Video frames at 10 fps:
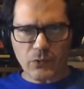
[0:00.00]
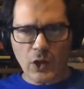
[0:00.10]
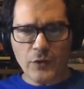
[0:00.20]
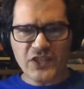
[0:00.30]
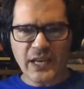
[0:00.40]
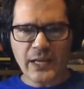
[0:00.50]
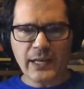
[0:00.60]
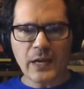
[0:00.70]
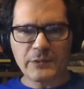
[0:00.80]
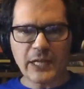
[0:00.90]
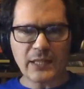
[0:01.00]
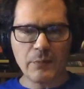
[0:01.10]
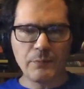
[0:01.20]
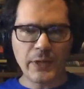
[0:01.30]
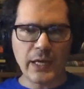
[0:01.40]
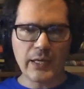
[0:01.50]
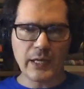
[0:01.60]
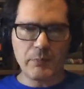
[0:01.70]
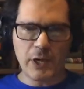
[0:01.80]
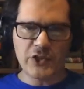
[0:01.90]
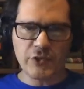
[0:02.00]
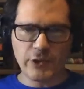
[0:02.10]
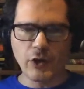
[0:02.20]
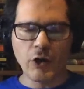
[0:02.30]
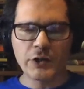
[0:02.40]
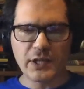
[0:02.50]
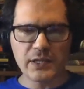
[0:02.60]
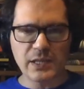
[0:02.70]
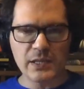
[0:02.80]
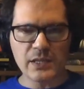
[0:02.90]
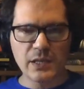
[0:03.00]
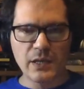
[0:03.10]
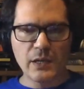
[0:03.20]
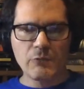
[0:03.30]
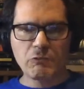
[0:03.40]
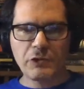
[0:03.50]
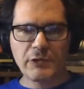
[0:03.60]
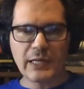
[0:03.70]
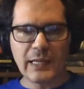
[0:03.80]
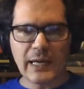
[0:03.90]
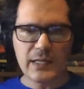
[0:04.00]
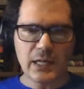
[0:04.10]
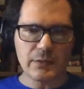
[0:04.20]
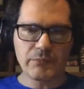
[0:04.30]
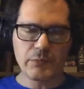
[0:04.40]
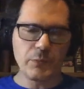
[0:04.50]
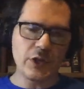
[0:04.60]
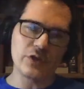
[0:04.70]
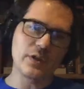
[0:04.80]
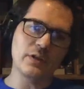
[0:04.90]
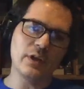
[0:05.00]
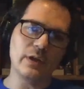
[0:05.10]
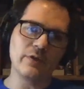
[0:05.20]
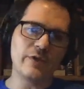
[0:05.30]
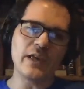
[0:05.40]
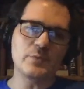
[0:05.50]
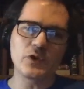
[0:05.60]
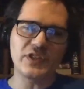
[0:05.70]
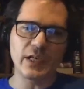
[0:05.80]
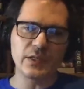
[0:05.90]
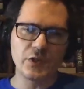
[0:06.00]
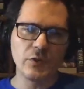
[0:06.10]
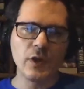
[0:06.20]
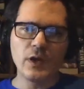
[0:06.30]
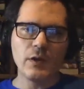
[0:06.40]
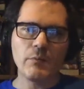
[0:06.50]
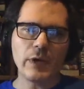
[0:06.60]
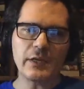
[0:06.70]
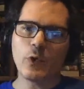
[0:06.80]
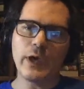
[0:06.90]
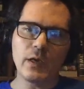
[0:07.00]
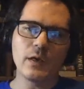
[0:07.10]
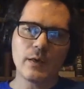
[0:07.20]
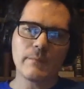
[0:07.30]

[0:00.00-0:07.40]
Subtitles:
of setting up that campaign and measuring audiences, we realized that because Facebook sells you, by the way,